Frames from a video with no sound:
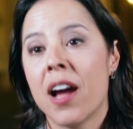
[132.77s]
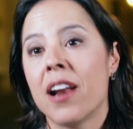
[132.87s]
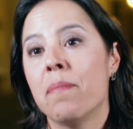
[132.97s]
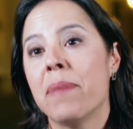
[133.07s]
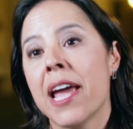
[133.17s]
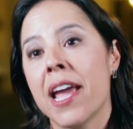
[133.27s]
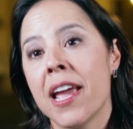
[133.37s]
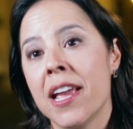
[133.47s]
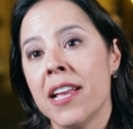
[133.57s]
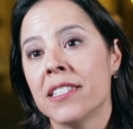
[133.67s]
at a
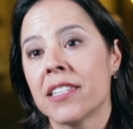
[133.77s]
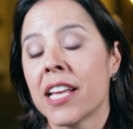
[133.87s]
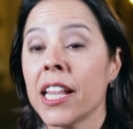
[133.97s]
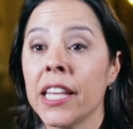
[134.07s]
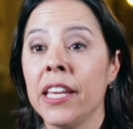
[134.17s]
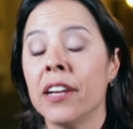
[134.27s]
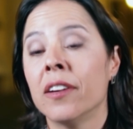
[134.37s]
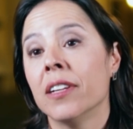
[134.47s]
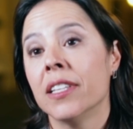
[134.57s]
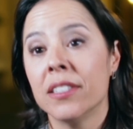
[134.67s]
pace,
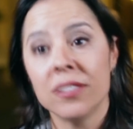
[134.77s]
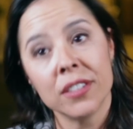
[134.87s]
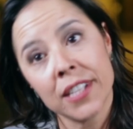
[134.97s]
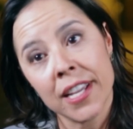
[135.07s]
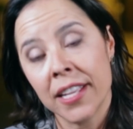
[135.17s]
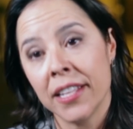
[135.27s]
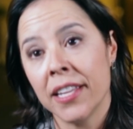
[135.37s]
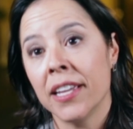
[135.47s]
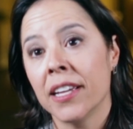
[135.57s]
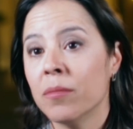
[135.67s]
clear and
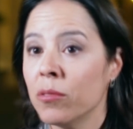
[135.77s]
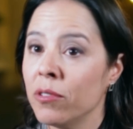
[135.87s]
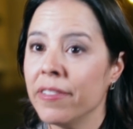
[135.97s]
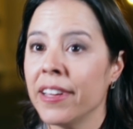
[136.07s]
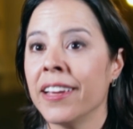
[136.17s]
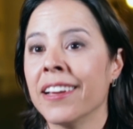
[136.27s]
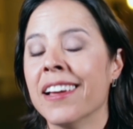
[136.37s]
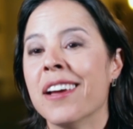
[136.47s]
entertaining and moving.